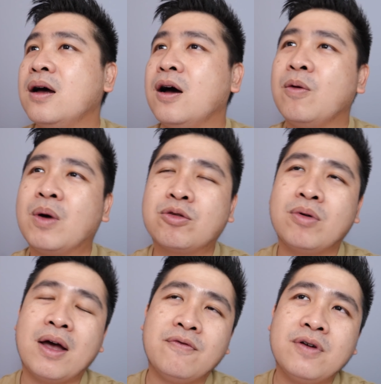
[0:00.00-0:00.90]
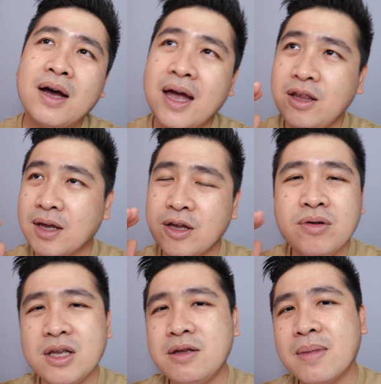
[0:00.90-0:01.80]
whatsoever. And can
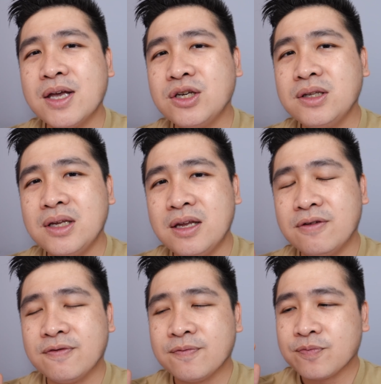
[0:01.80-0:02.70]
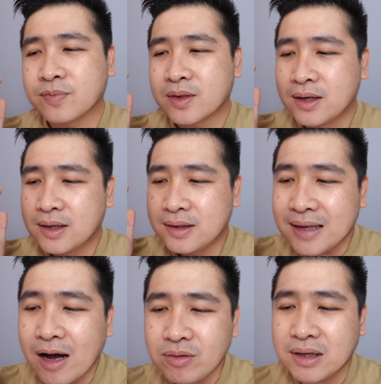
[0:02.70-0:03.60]
you imagine if
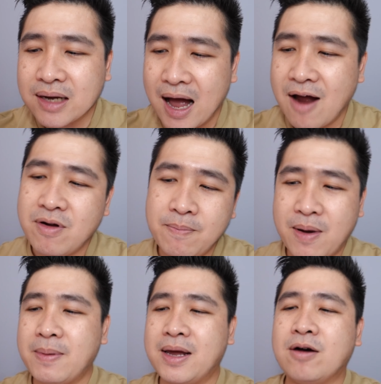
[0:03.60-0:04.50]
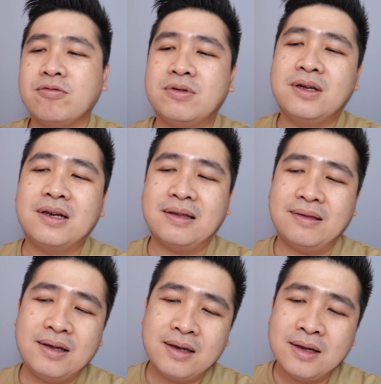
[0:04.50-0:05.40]
now the current public housing, let's
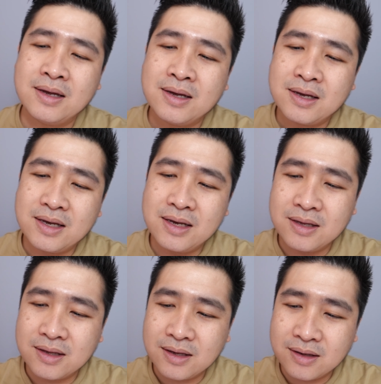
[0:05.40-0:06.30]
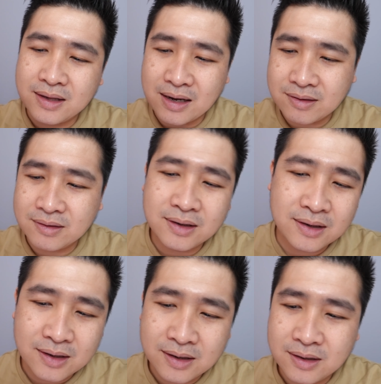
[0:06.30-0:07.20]
say in
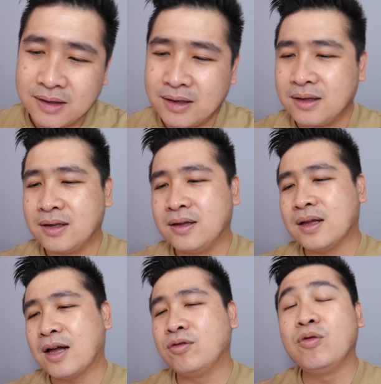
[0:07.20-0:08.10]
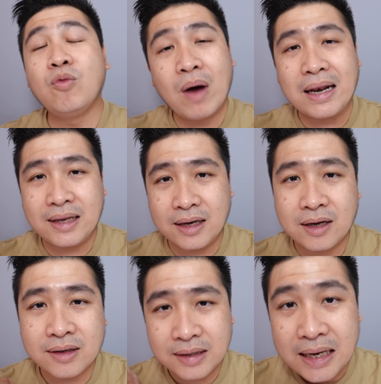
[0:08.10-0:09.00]
Duxton, in I don't know what
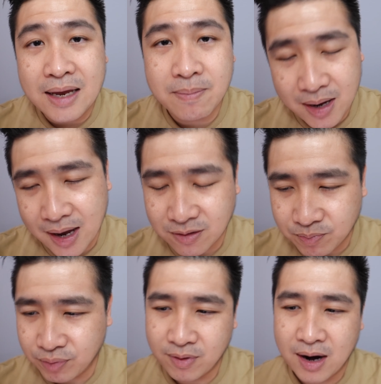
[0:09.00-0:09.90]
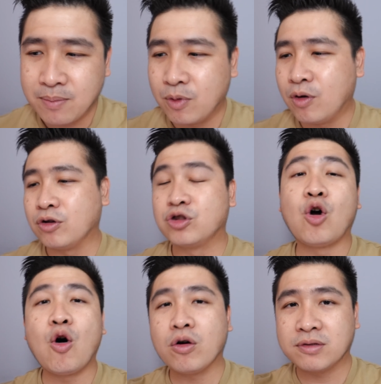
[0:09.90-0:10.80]
they name as prime, or
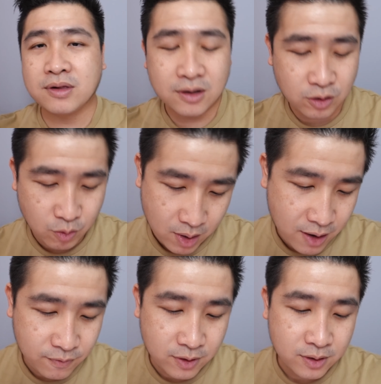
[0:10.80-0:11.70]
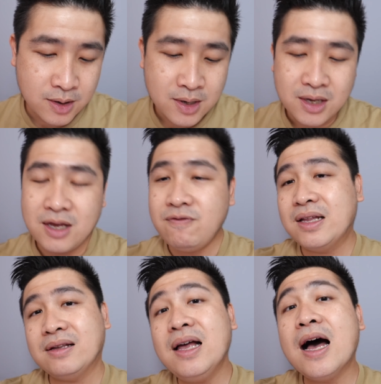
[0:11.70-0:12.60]
Dawson or whatever, if
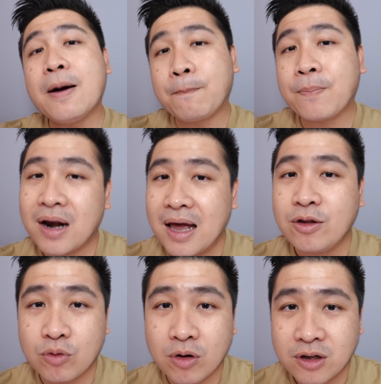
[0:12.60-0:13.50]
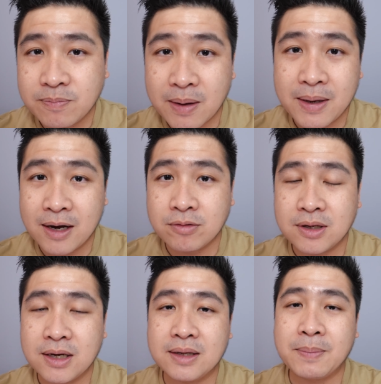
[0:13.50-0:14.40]
it doesn't apply to all this public
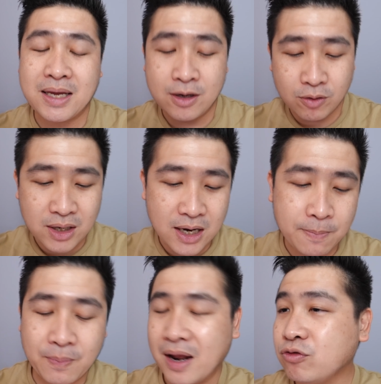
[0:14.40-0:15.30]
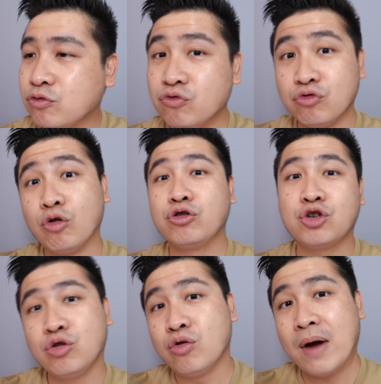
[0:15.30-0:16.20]
housing, but it only applies to
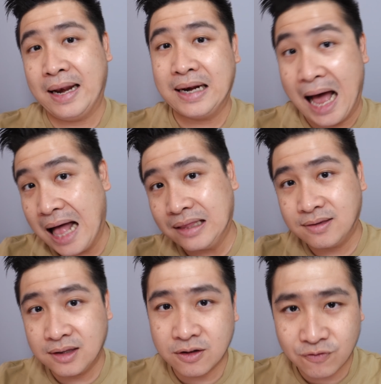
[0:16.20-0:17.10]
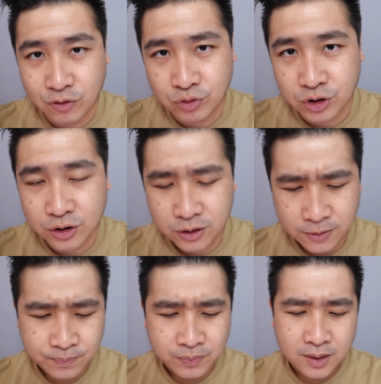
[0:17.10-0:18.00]
Rochor and the others in the future,
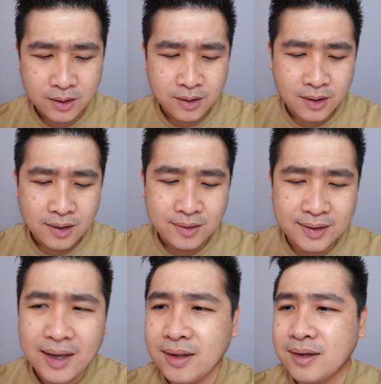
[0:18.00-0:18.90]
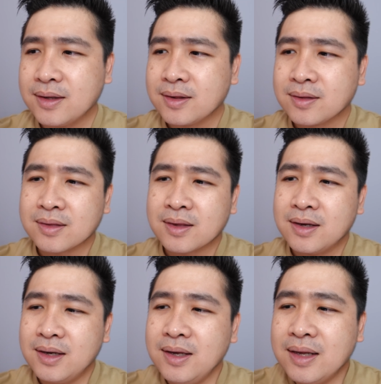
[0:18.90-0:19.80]
then
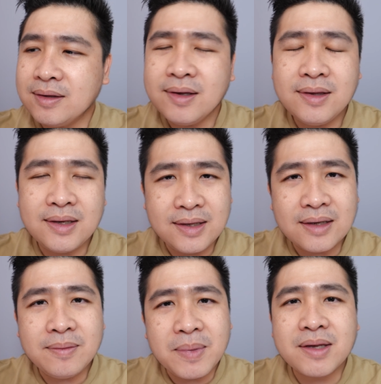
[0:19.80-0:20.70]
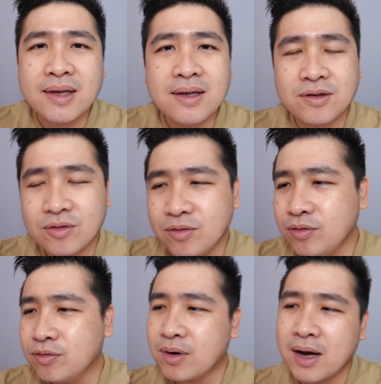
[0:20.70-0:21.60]
it doesn't make sense. You know,
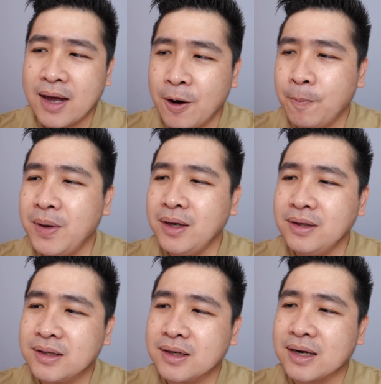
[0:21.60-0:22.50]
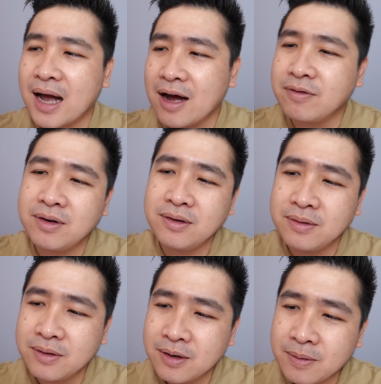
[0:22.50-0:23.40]
you are helping the
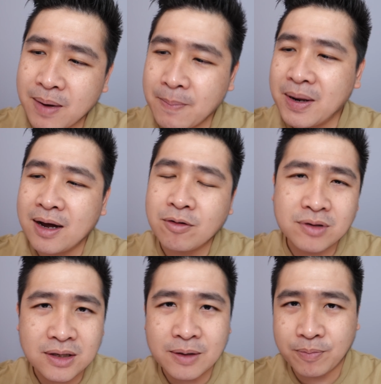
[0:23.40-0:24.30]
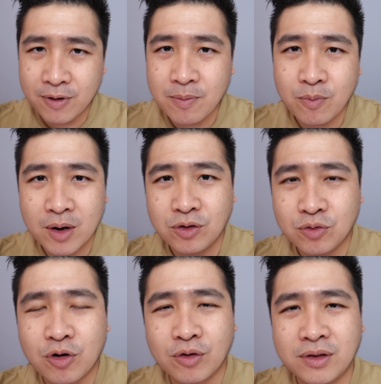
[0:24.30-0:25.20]
current public housing, the prime one,
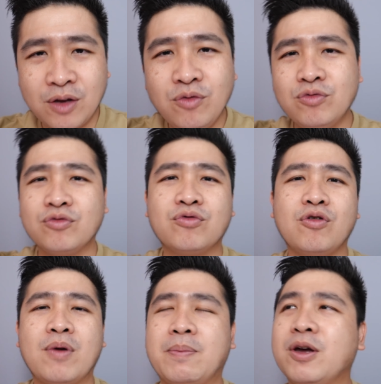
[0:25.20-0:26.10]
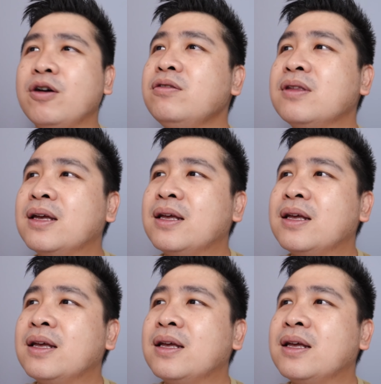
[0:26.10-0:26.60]
to continue to grow up, because